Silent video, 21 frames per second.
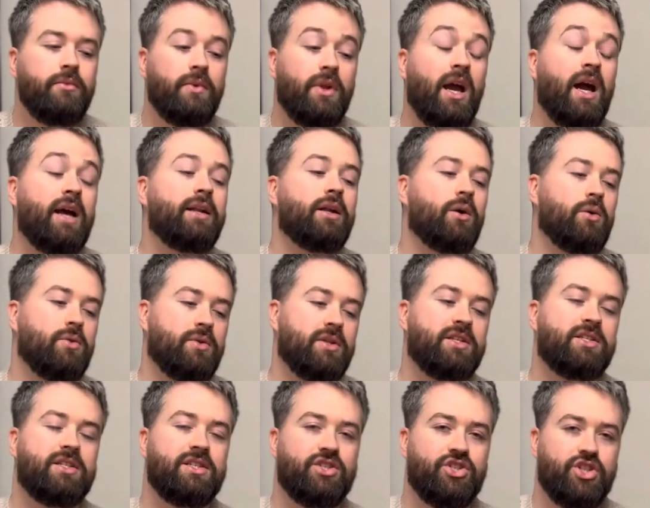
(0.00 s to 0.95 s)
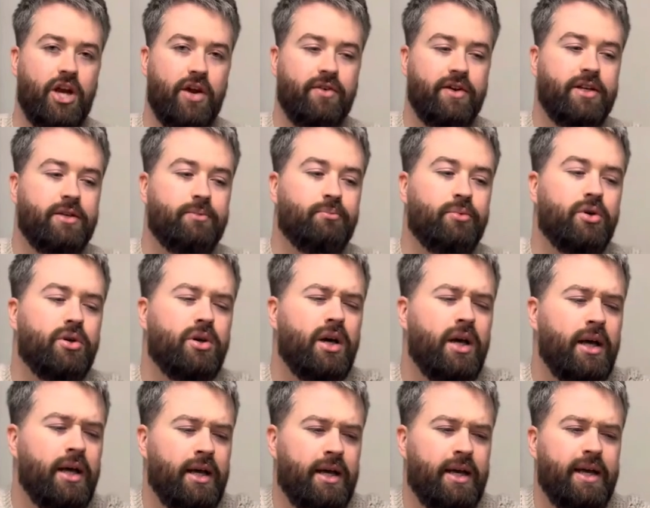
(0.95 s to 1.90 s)
I know this is sherried, but
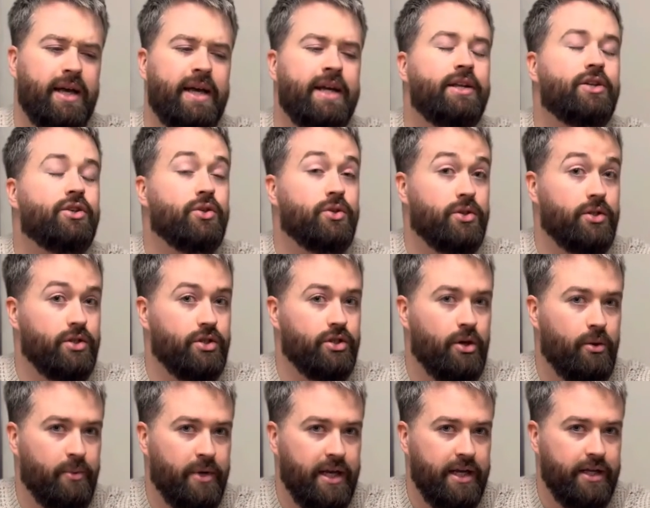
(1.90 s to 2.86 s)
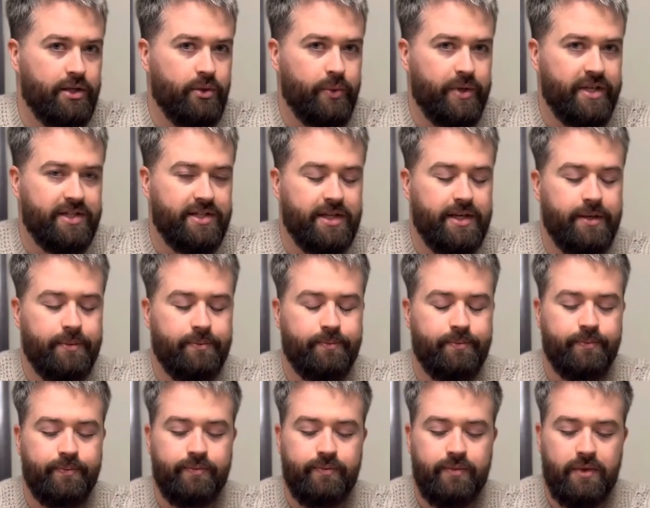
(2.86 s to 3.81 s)
it doesn't dominate the whiskey.
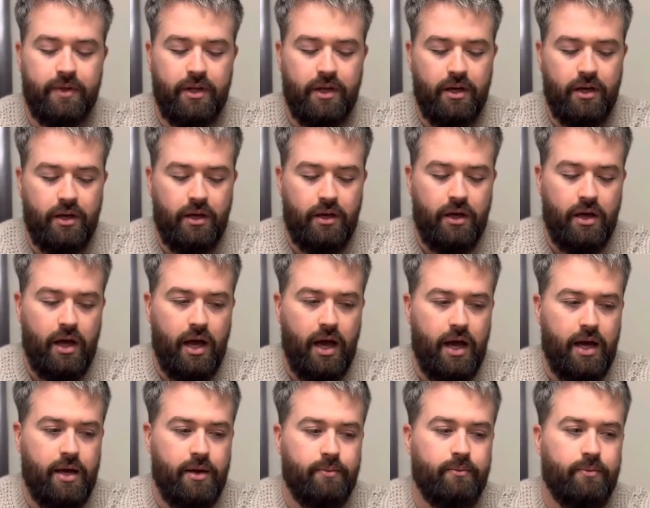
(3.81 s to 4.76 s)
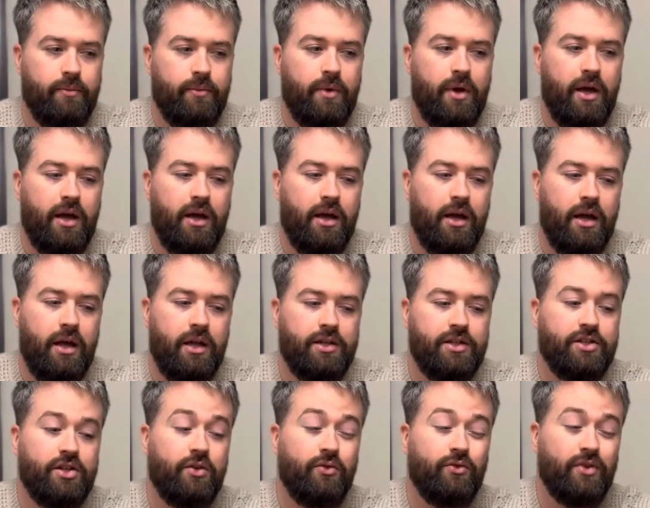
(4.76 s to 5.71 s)
And
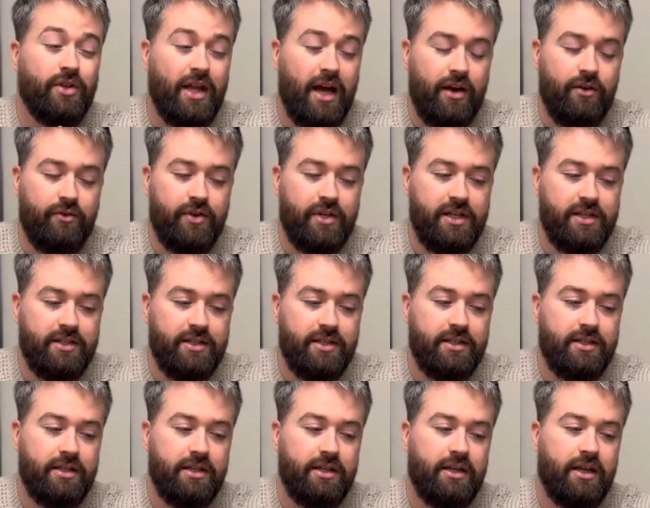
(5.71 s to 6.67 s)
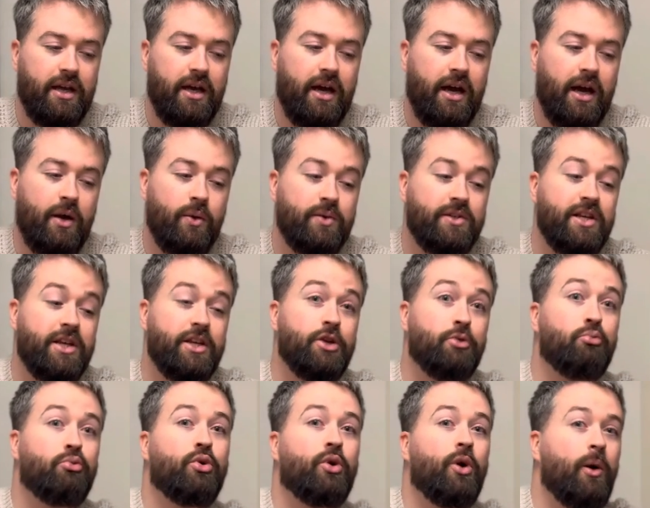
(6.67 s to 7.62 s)
so for that reason, I would say you're
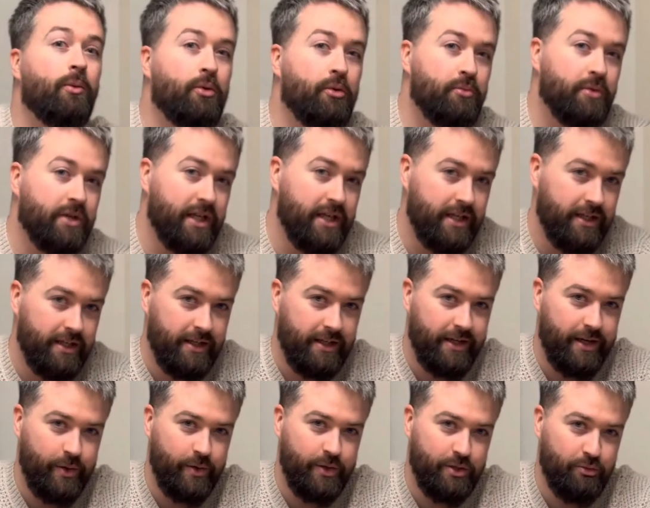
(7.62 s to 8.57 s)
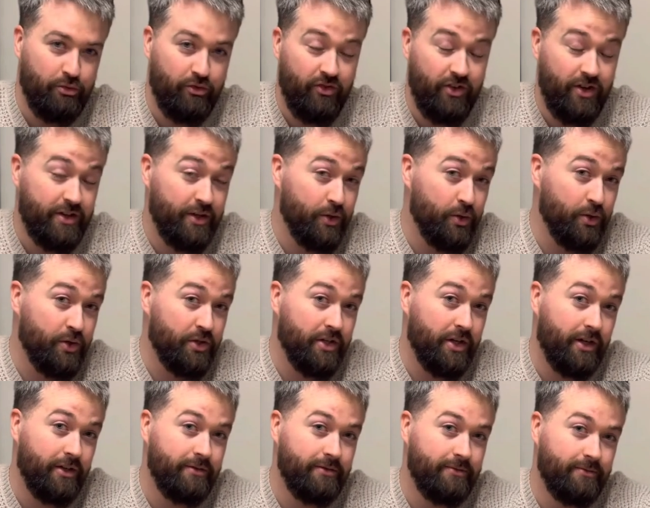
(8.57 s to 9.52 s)
probably going to prefer the
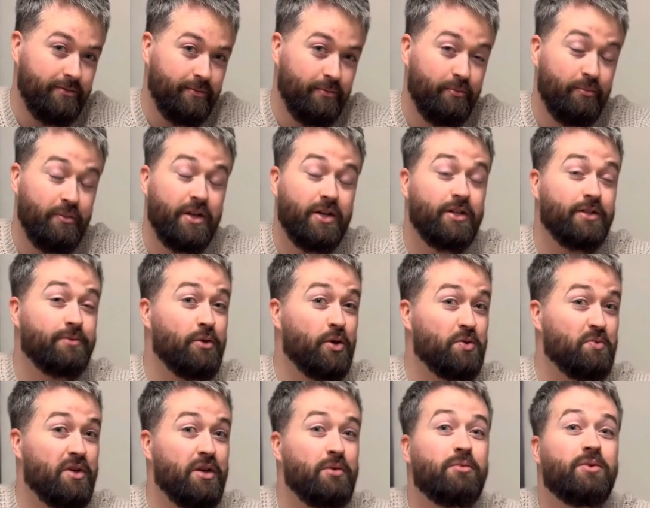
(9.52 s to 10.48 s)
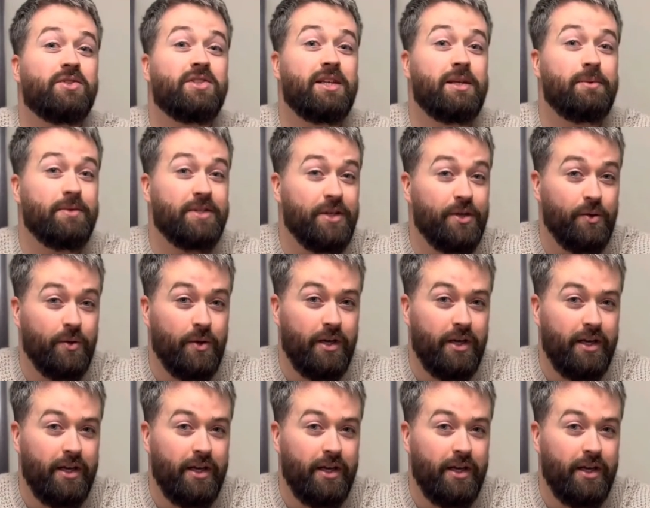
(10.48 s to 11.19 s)
Uigeadail, because most people seem to.